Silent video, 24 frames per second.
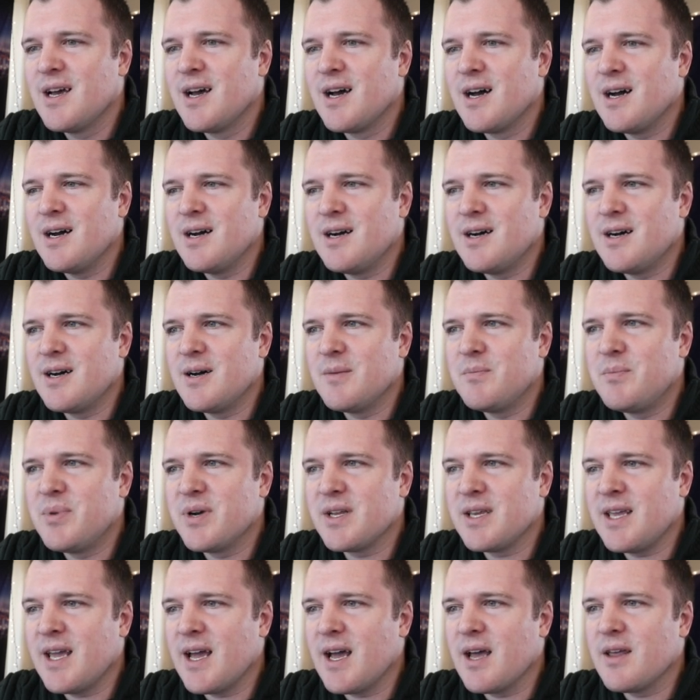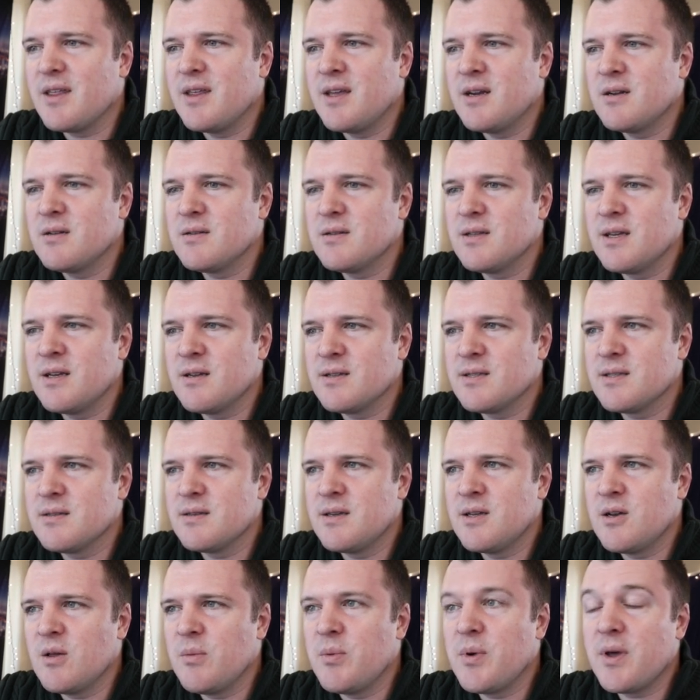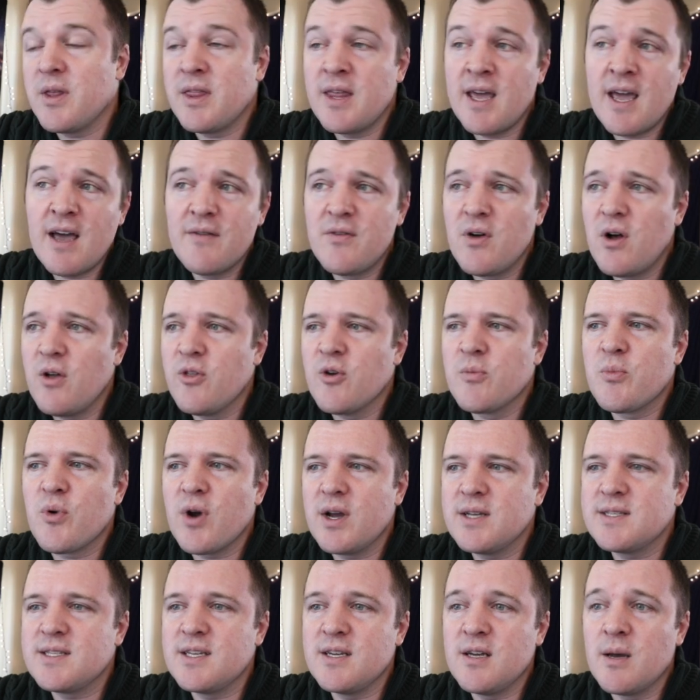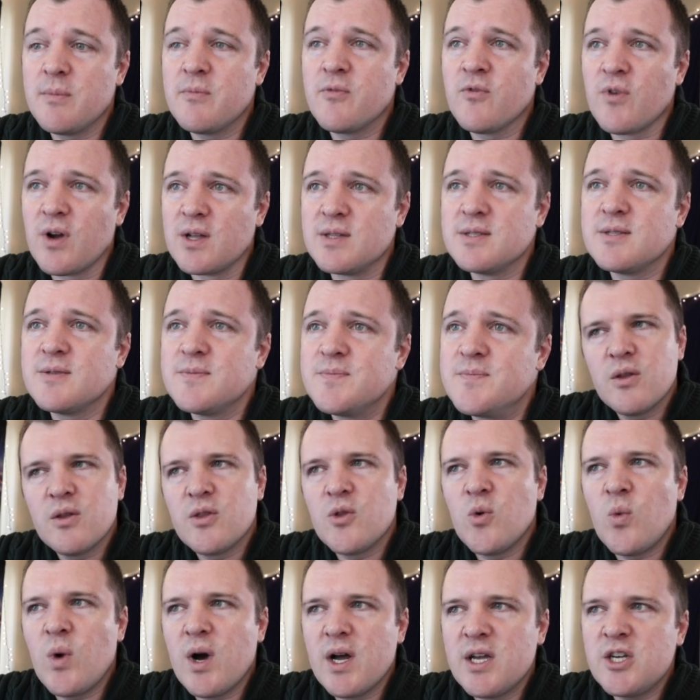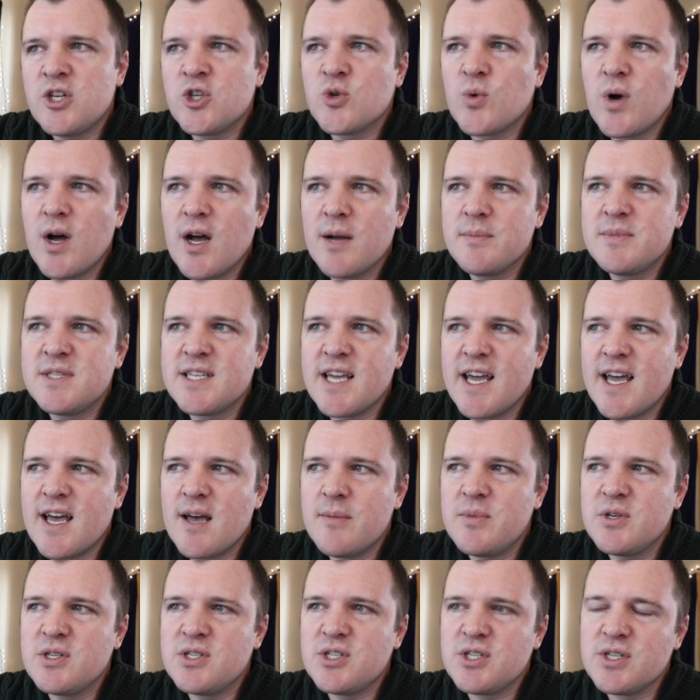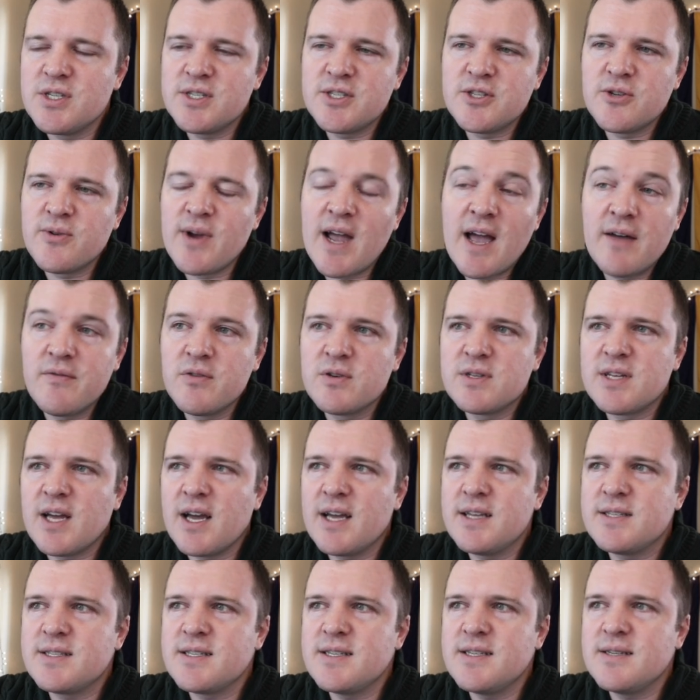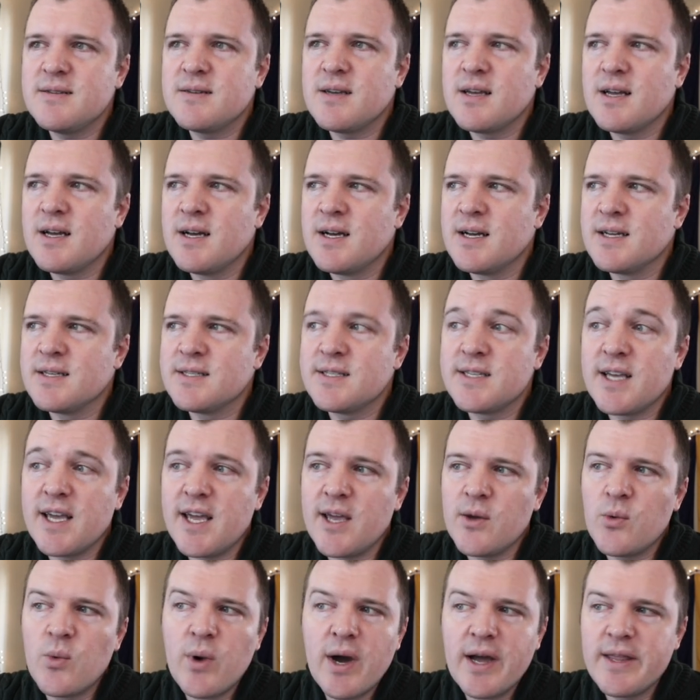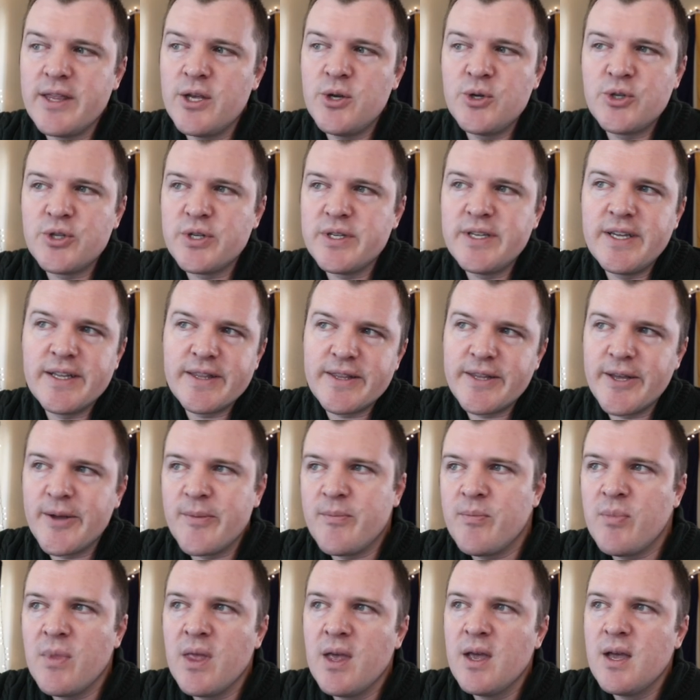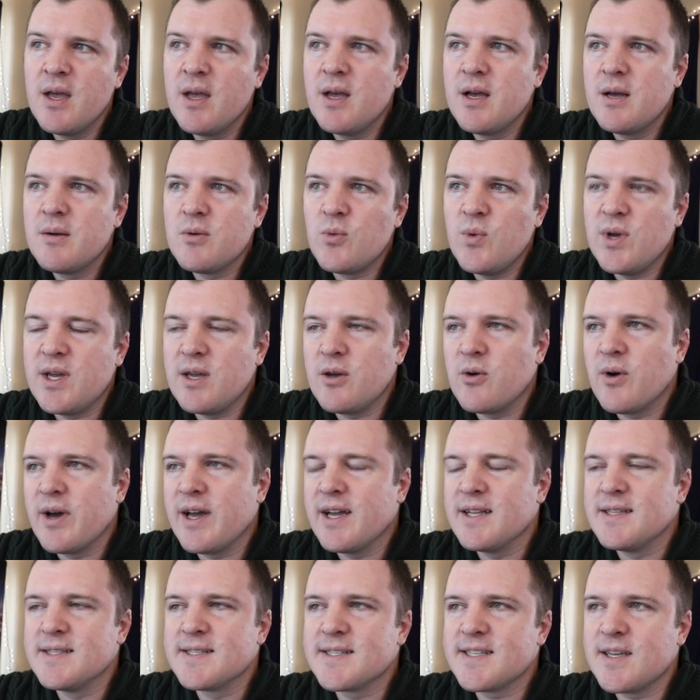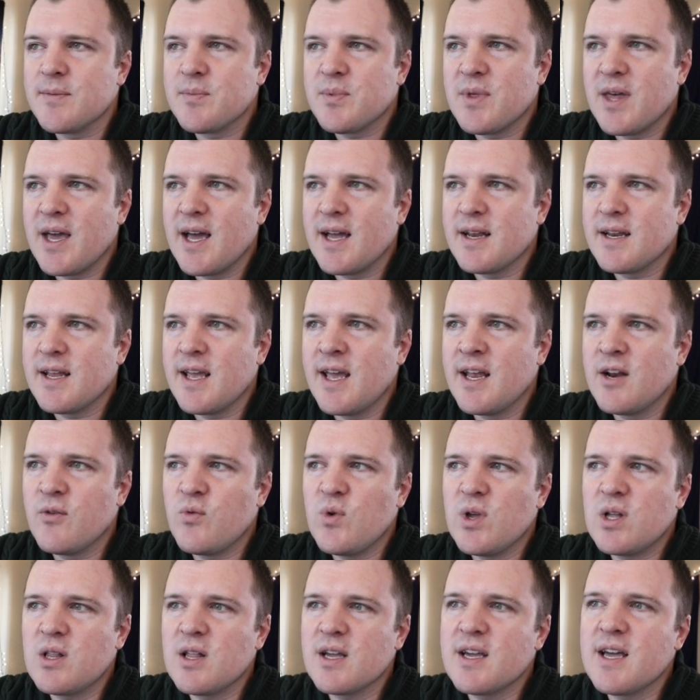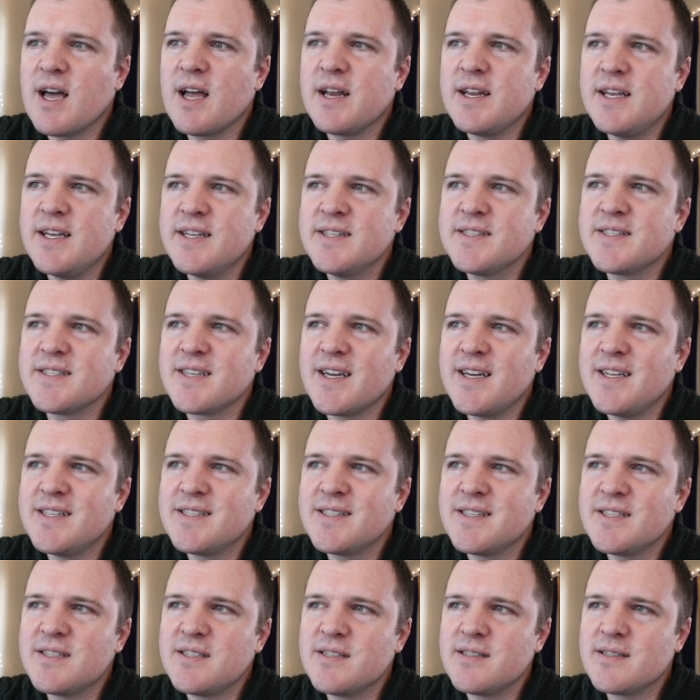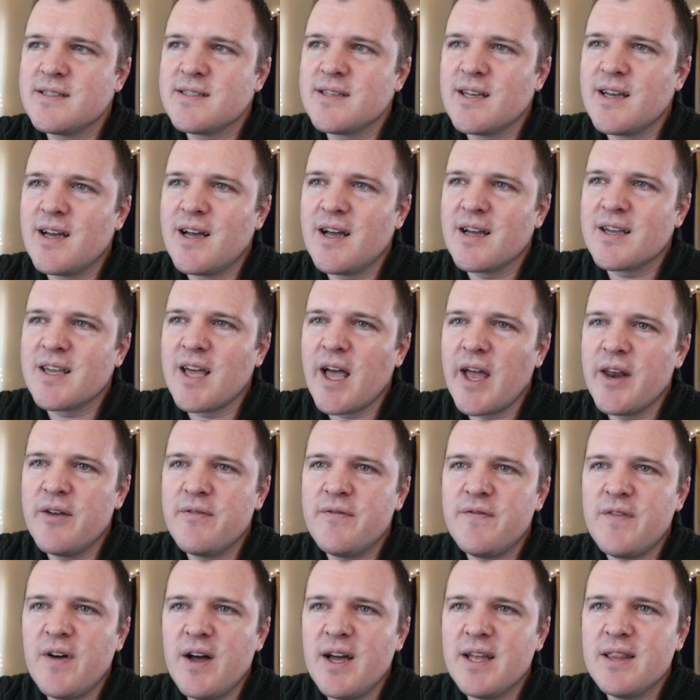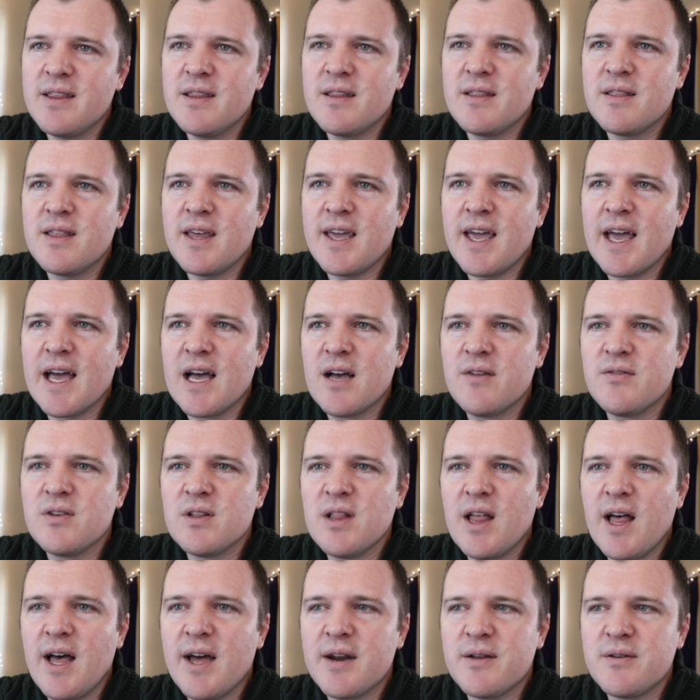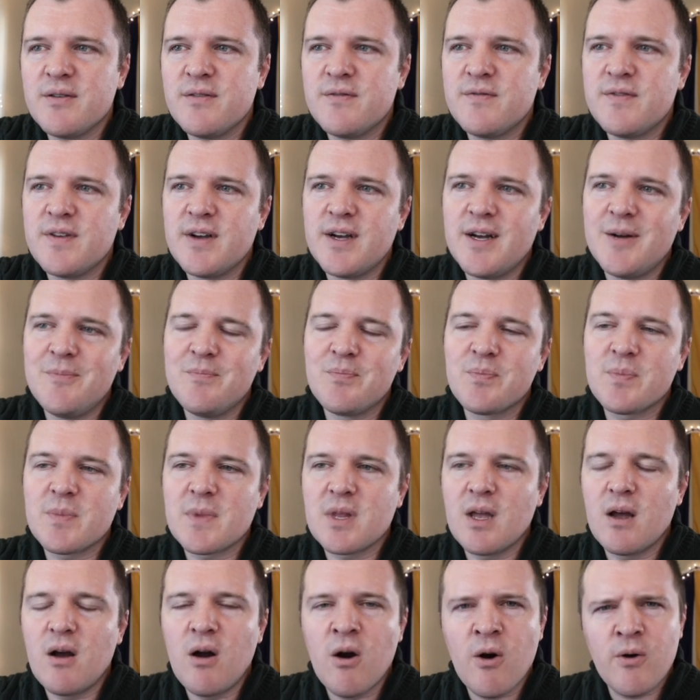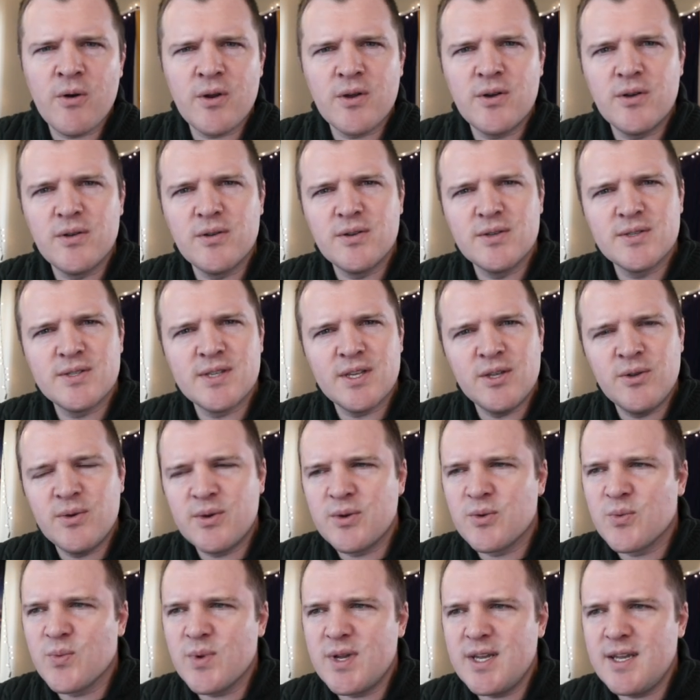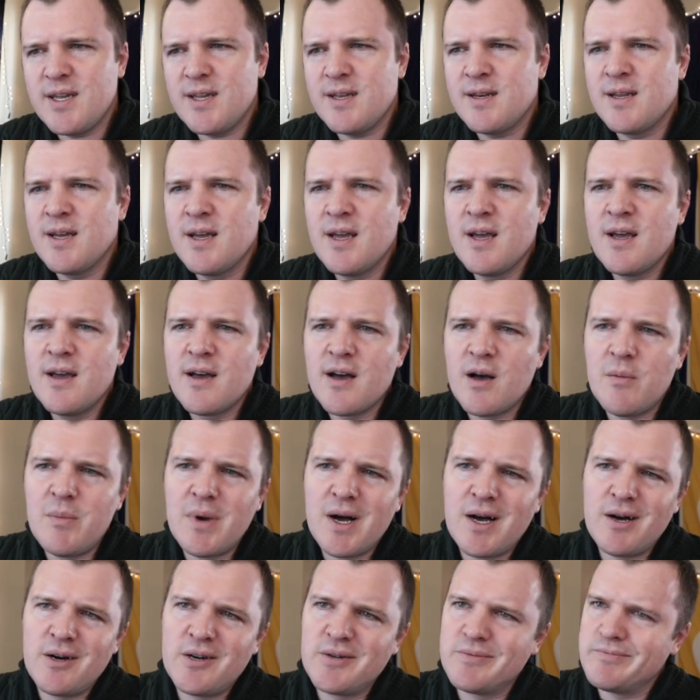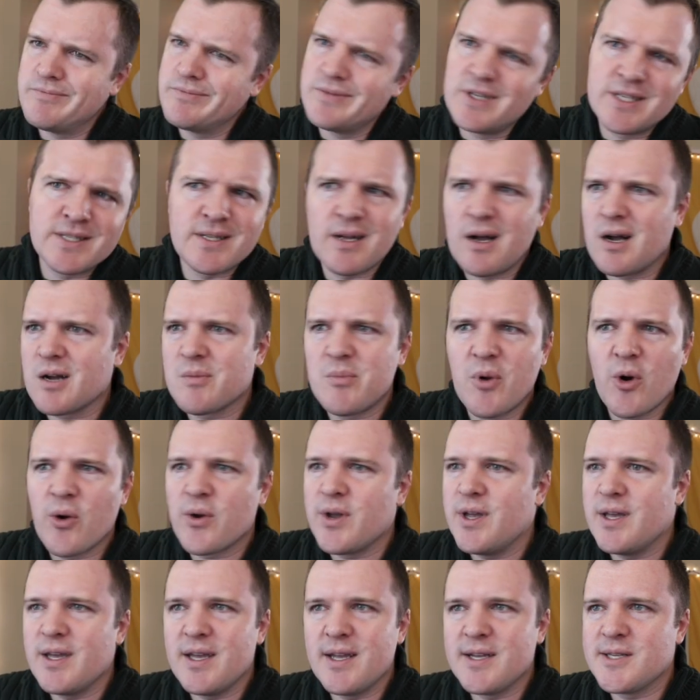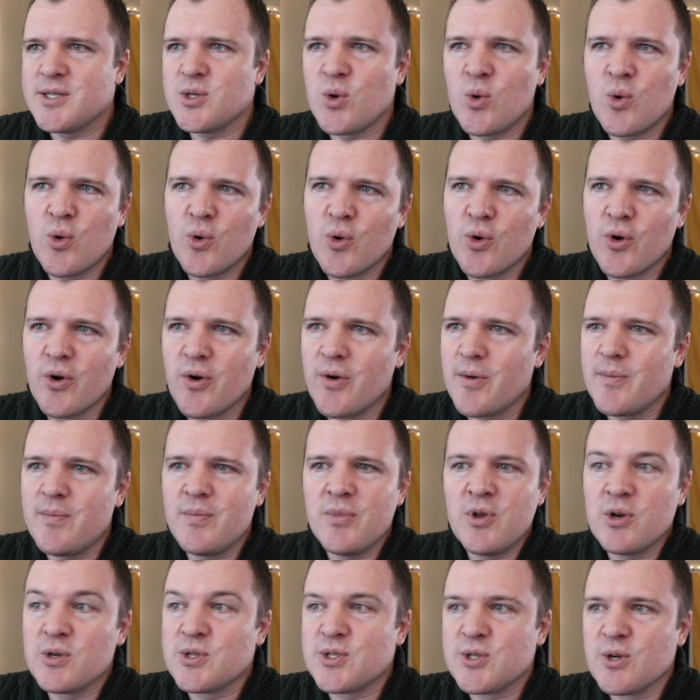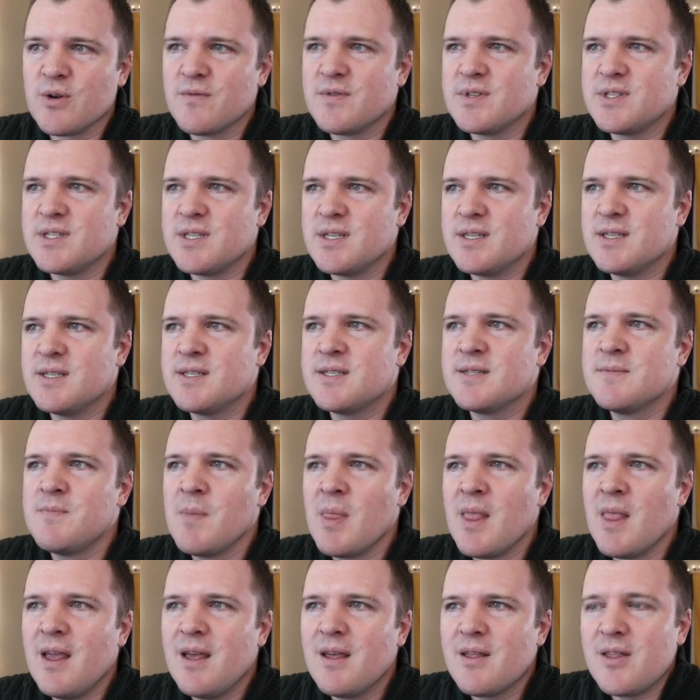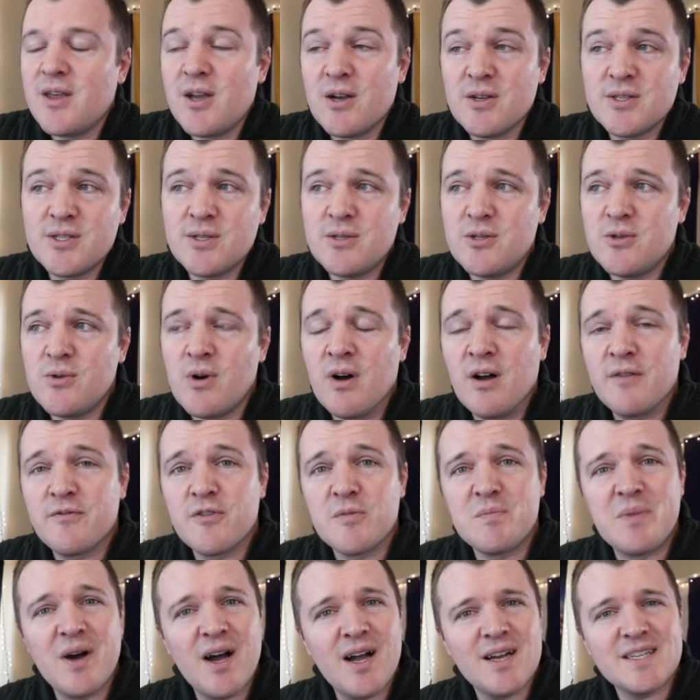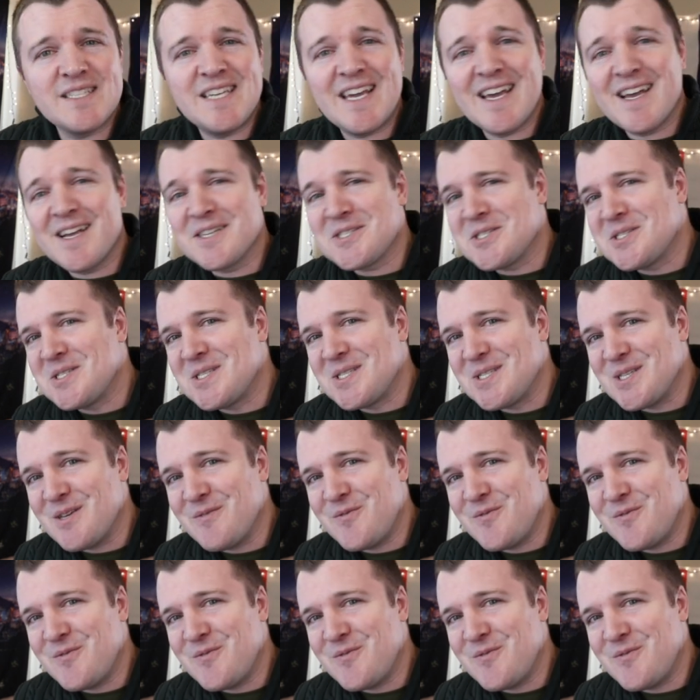Uh, but yeah, it'll, it'll, it'll, they have all their pricing up front. The Why Schwab tab is just their advertising, uh, saying why you should get them. We can go ahead and skip that. And if we click on Insights, this is uh, kind of fun. They have a lot of um, articles that you can read about the stock market or their services. They also do offer podcasts.